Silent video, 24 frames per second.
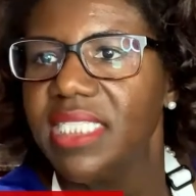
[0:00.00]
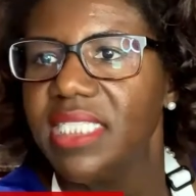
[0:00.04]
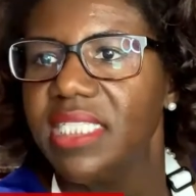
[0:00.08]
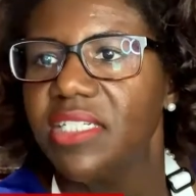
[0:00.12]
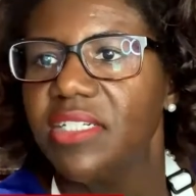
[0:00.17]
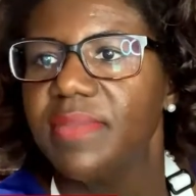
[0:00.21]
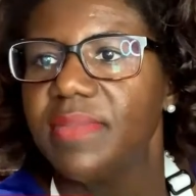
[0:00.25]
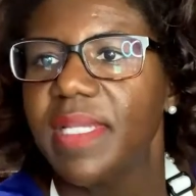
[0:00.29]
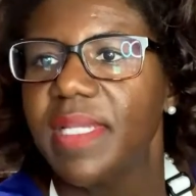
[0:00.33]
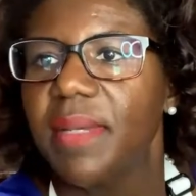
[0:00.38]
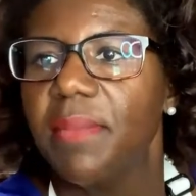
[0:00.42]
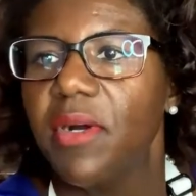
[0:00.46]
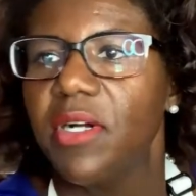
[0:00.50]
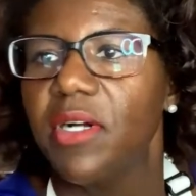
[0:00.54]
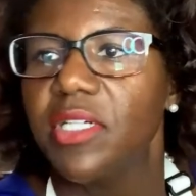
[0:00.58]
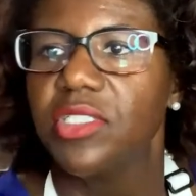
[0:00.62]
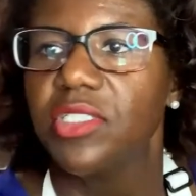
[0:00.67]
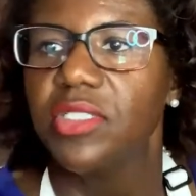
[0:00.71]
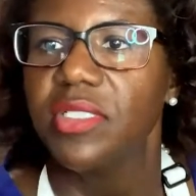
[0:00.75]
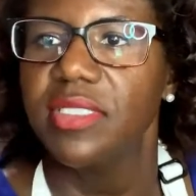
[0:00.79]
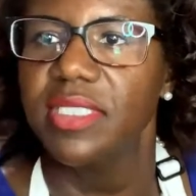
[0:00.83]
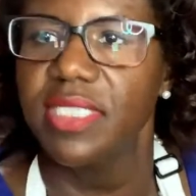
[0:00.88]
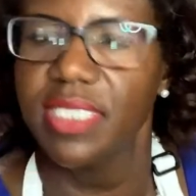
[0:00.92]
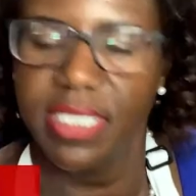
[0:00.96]
syrups at
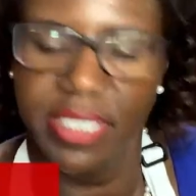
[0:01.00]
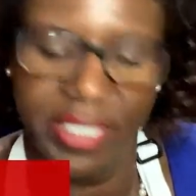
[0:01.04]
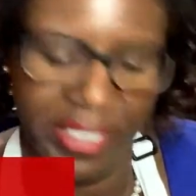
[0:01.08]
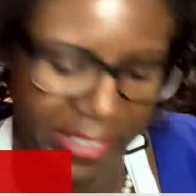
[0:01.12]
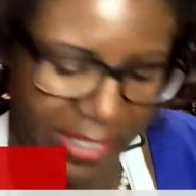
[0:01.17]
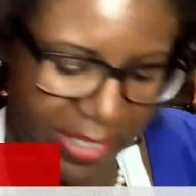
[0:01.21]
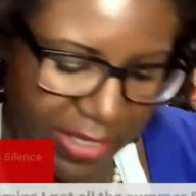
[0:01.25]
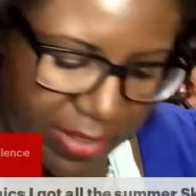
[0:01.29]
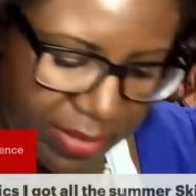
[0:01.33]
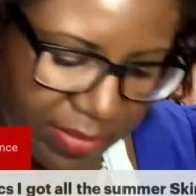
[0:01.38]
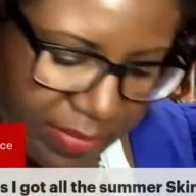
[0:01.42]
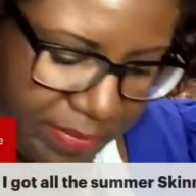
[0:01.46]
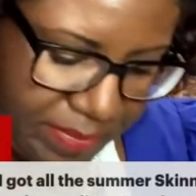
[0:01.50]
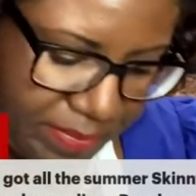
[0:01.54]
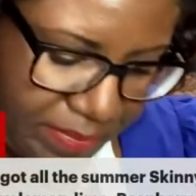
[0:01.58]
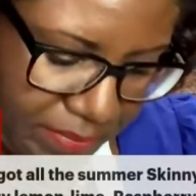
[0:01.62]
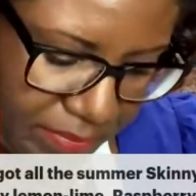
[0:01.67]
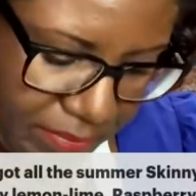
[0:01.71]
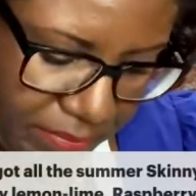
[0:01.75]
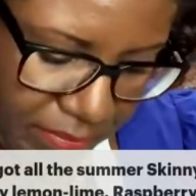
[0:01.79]
Marshalls. There you go.